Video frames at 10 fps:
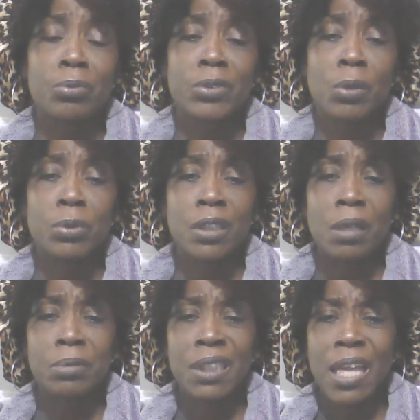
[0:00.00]
which
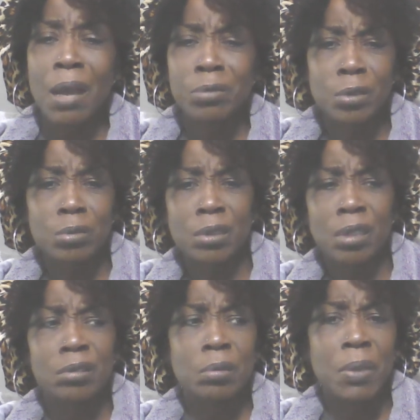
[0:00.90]
come say I was gonna
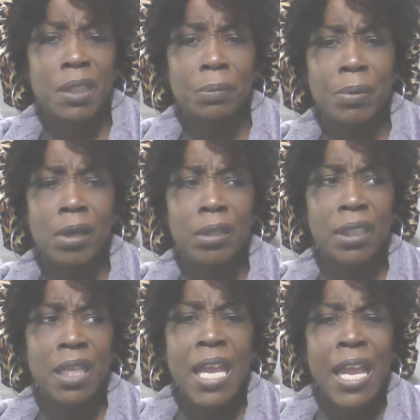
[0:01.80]
talk to him at the
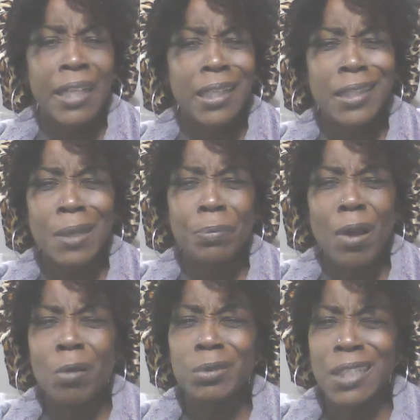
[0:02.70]
party, and I think
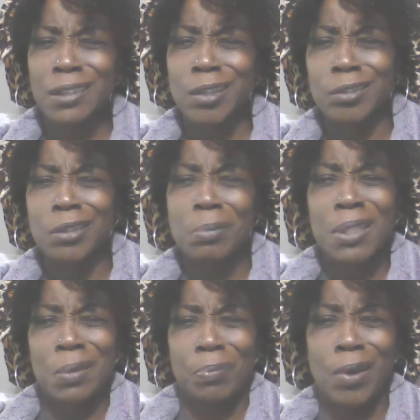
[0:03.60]
Paul was like, talk to him at
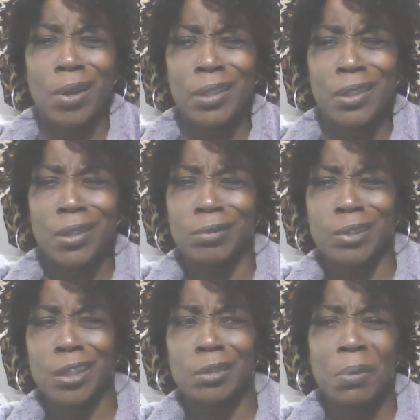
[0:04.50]
the party. You don't
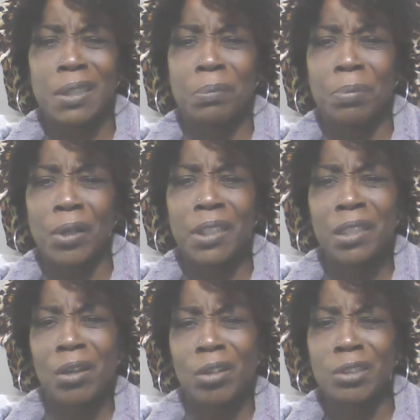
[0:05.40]
talk to him at the party. He
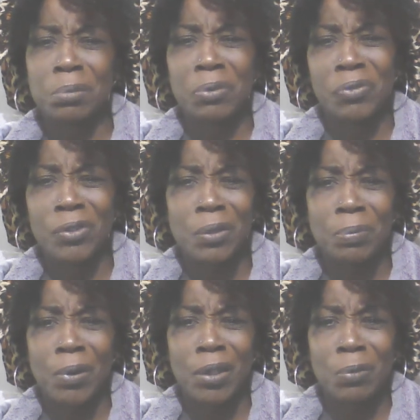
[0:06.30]
called you before the
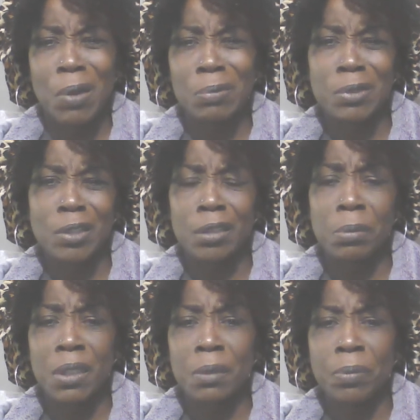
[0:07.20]
party. Why would you talk to
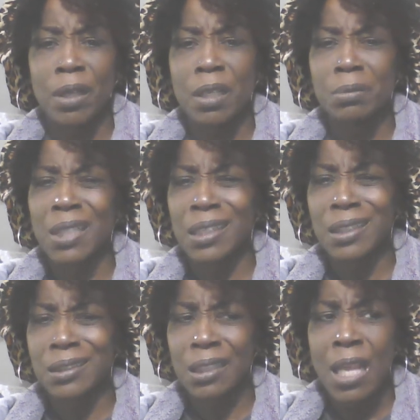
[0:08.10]
him at the party? He was like,
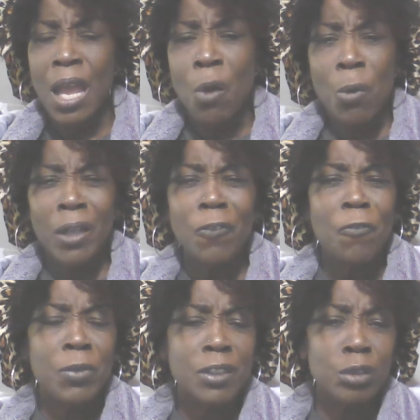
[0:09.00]
listen, why
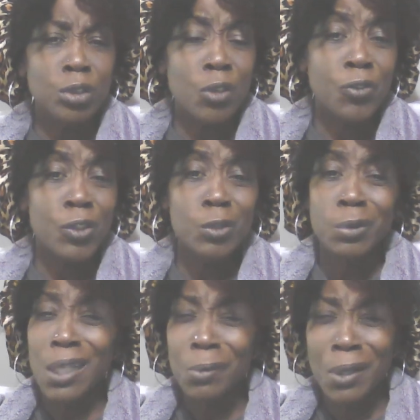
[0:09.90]
the so Joe Fuda
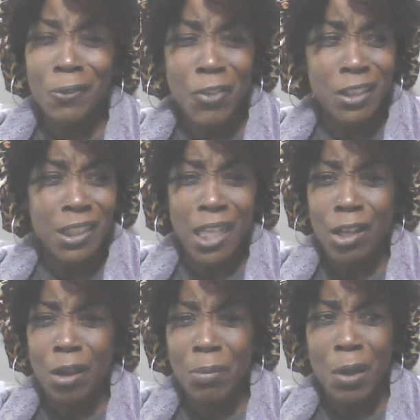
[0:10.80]
was like, why the fuck should I
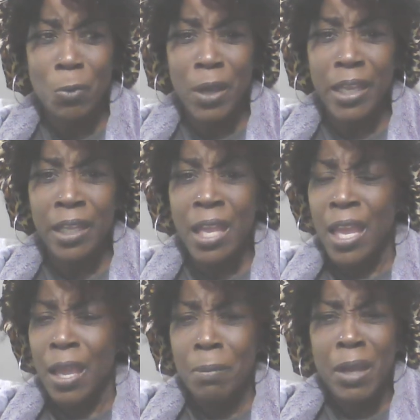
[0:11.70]
go my way
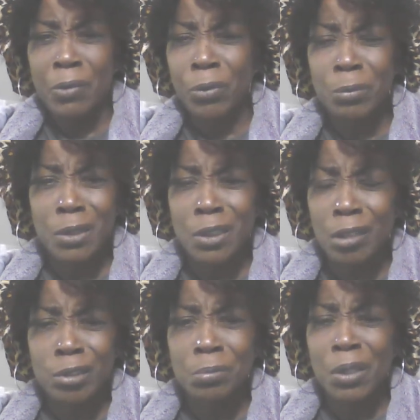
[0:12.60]
and make room to
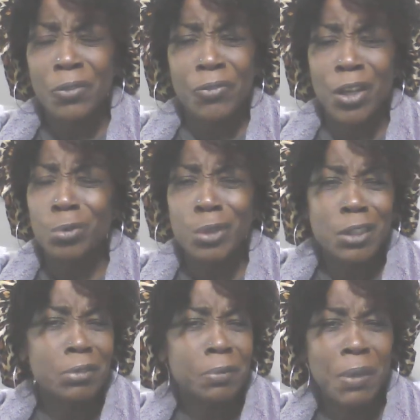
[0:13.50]
talk to a motherfucker who
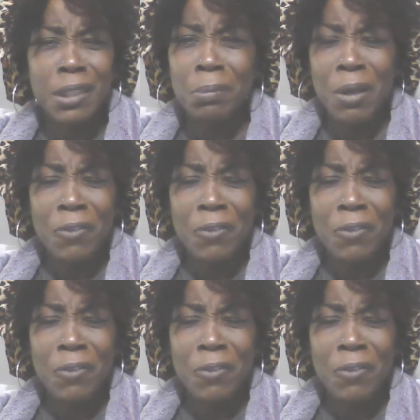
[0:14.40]
disrespected my